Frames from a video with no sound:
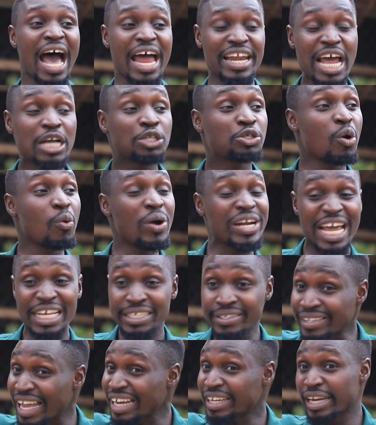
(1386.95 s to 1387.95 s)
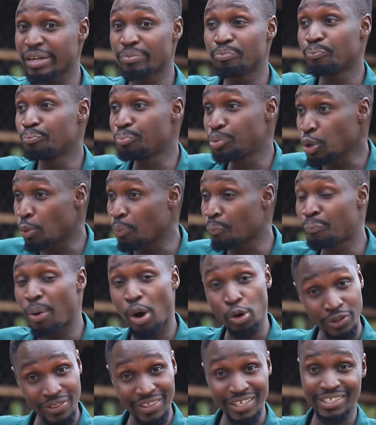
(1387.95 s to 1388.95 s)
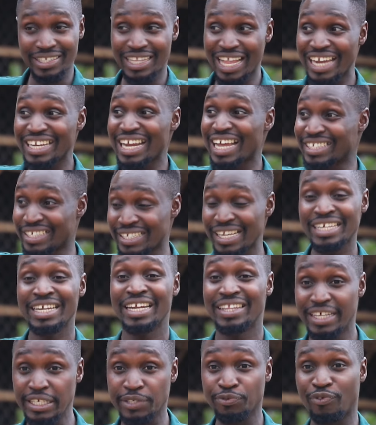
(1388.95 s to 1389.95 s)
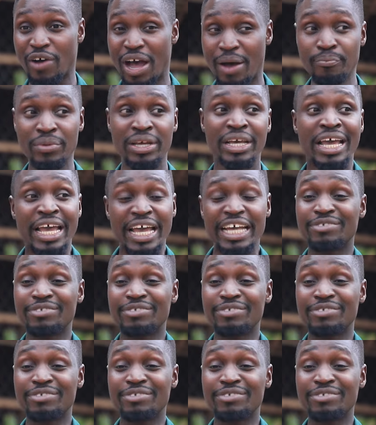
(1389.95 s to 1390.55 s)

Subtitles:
And actually, when I started, bought this land and started this farm,